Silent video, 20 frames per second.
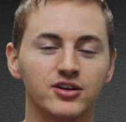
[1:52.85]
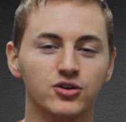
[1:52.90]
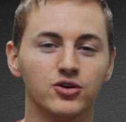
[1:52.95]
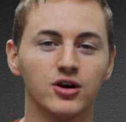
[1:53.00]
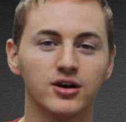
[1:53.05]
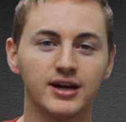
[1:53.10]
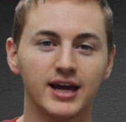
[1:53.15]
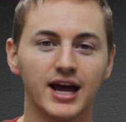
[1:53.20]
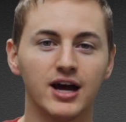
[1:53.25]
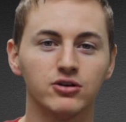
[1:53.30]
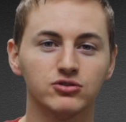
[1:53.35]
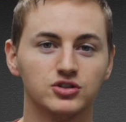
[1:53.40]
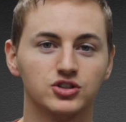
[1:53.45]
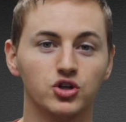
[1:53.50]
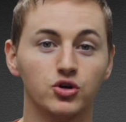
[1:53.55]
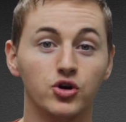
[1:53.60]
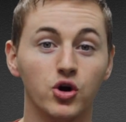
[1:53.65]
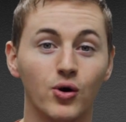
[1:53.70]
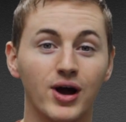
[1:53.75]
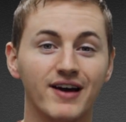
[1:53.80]
in your account
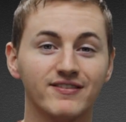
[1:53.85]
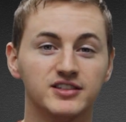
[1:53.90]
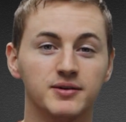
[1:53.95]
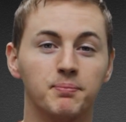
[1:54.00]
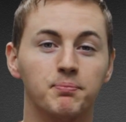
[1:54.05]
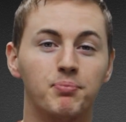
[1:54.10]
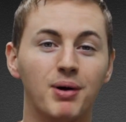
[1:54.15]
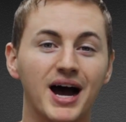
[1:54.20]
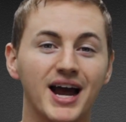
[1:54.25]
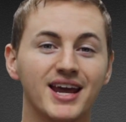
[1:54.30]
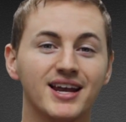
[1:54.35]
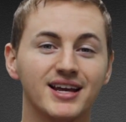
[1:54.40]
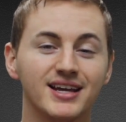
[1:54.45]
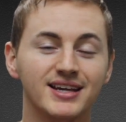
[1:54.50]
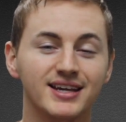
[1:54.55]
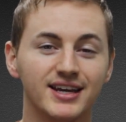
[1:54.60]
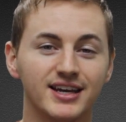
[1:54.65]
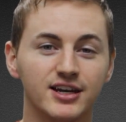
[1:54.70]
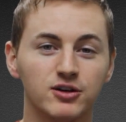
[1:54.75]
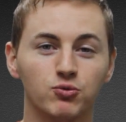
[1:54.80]
so you don't have to buy it
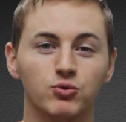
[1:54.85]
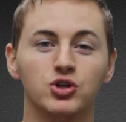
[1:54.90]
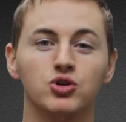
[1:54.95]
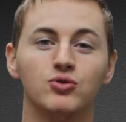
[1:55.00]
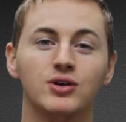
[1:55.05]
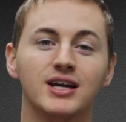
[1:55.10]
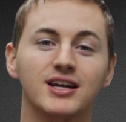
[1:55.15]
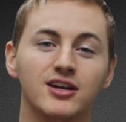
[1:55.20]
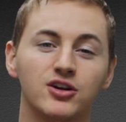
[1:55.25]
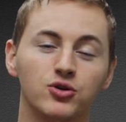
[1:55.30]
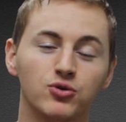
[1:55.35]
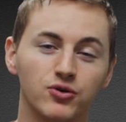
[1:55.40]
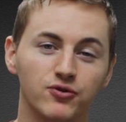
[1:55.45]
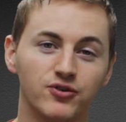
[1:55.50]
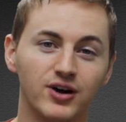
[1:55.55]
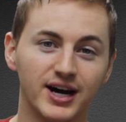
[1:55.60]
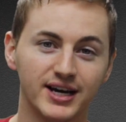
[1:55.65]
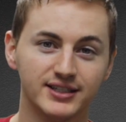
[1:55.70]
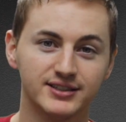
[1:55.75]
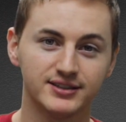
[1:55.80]
again when you get a new
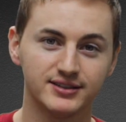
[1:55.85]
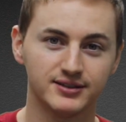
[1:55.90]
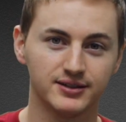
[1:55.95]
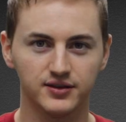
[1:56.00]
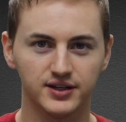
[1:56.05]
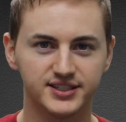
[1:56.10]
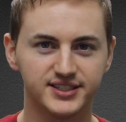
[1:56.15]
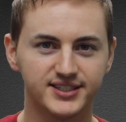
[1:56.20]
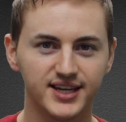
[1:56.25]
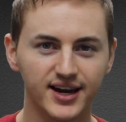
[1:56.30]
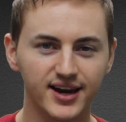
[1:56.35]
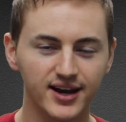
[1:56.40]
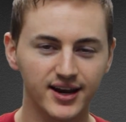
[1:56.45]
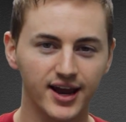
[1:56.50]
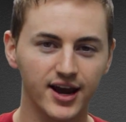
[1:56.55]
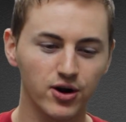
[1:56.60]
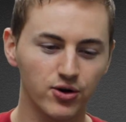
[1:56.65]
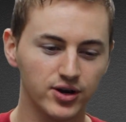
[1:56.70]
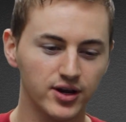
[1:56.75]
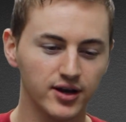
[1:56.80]
device. The second
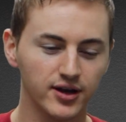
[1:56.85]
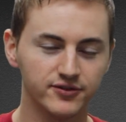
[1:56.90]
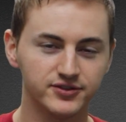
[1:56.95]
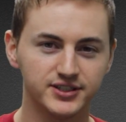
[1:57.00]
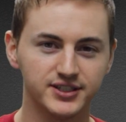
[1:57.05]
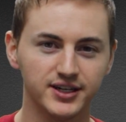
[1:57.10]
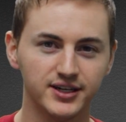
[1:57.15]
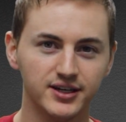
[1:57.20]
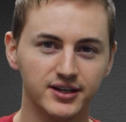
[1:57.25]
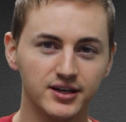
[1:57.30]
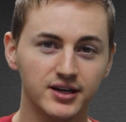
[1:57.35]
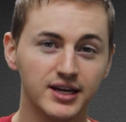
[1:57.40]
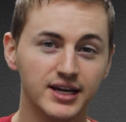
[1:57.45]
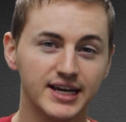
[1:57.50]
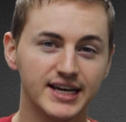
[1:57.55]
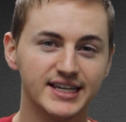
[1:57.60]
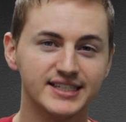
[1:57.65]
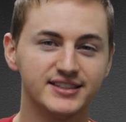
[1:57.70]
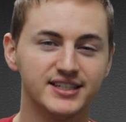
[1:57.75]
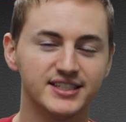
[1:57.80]
area of Cydia
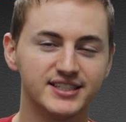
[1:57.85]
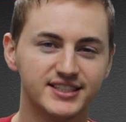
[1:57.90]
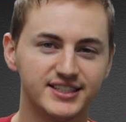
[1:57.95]
is the